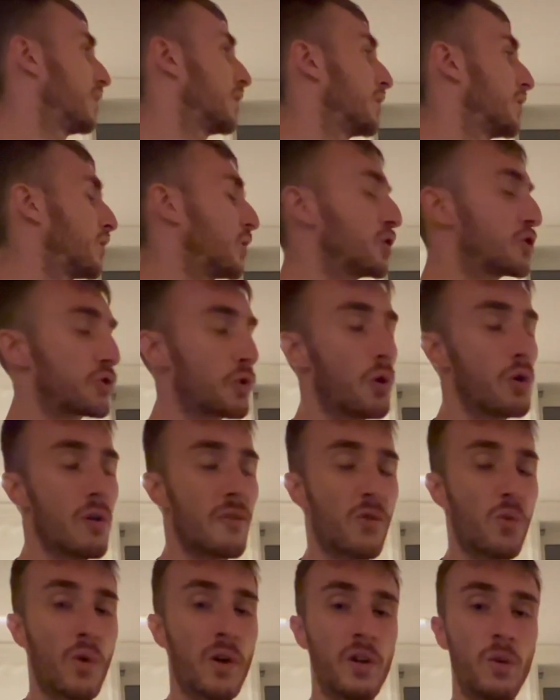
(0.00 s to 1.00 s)
control
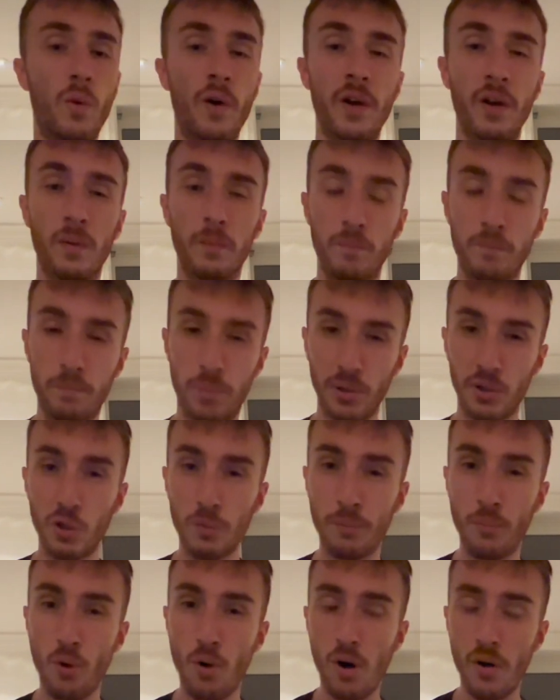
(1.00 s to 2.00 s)
over where you want to put the
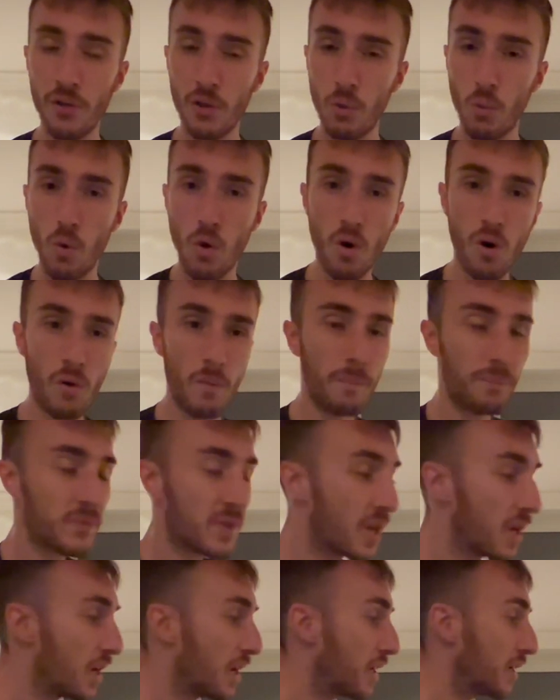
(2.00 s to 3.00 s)
ball on the wall,
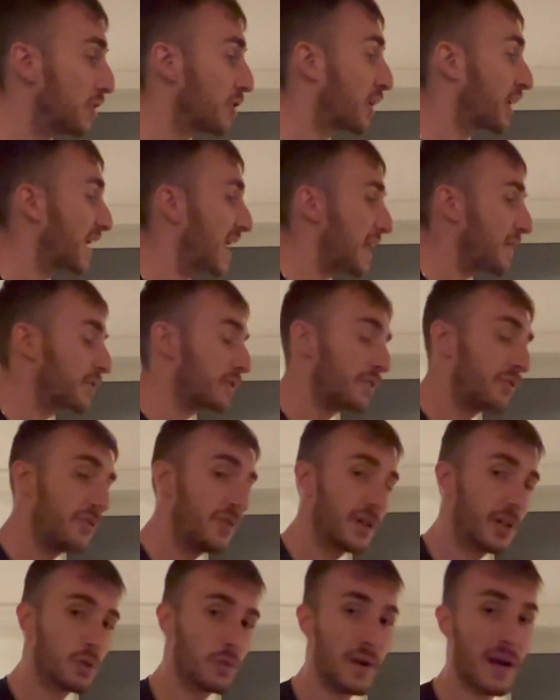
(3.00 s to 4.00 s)
you're going to have to
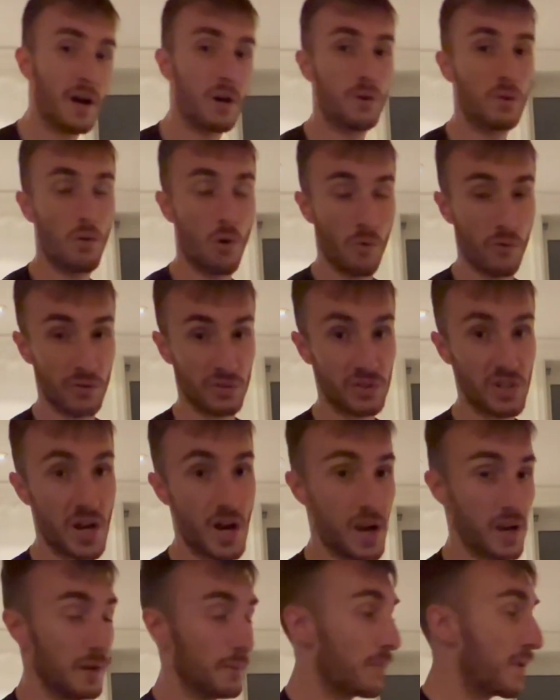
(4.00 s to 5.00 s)
figure out over
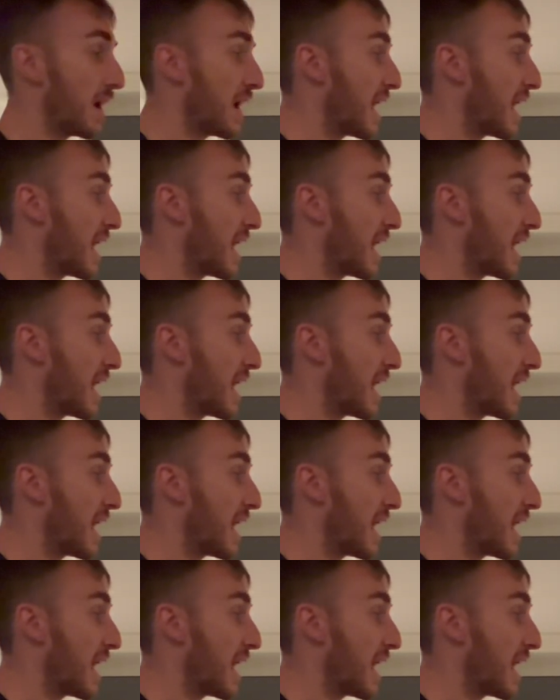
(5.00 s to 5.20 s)
time